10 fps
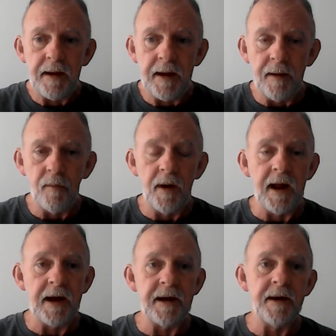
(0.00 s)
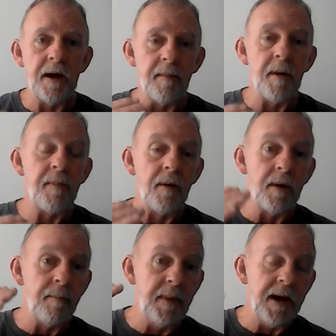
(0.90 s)
And when I can come up
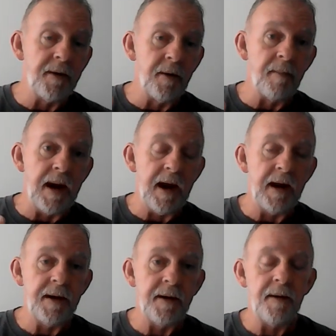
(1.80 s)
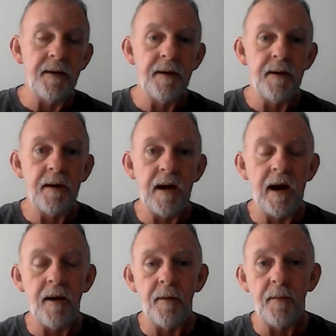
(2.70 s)
on a bigger man,
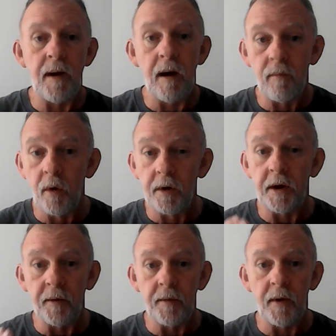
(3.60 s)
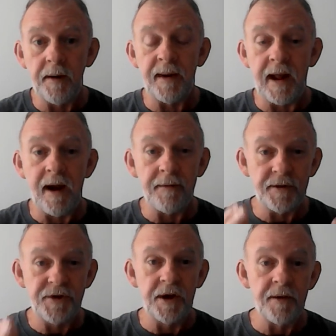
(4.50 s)
I'll work an agreement out,
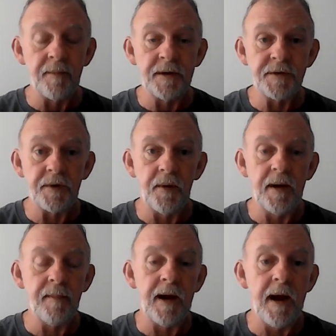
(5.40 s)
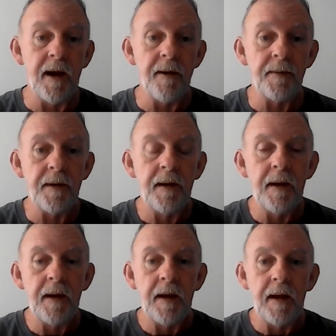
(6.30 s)
a gentleman's agreement out,
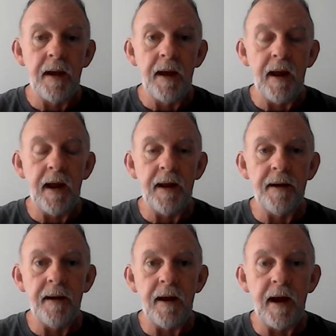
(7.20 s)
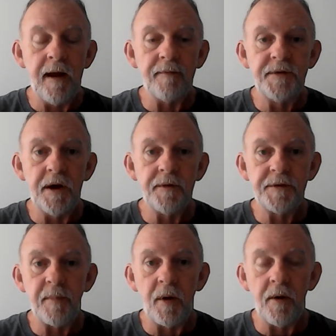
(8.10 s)
and have Joe
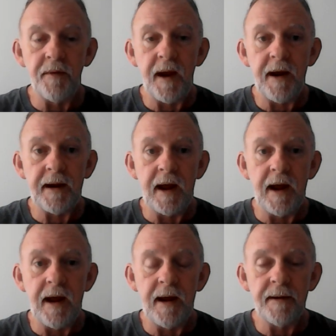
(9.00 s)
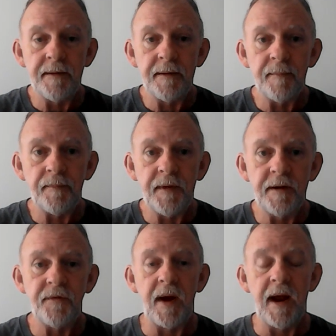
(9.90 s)
spar that guy
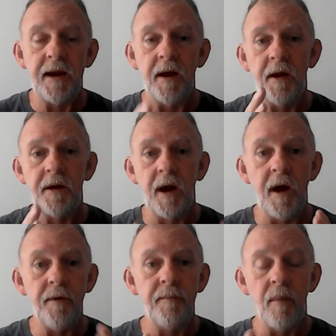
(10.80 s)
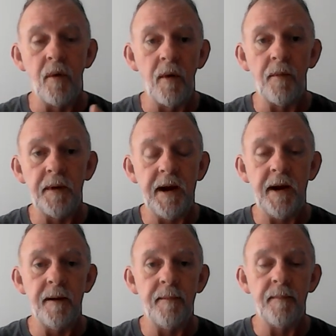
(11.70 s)
and try to unload more on
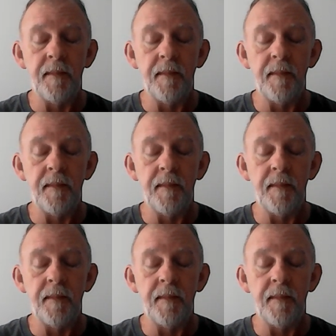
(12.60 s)
him.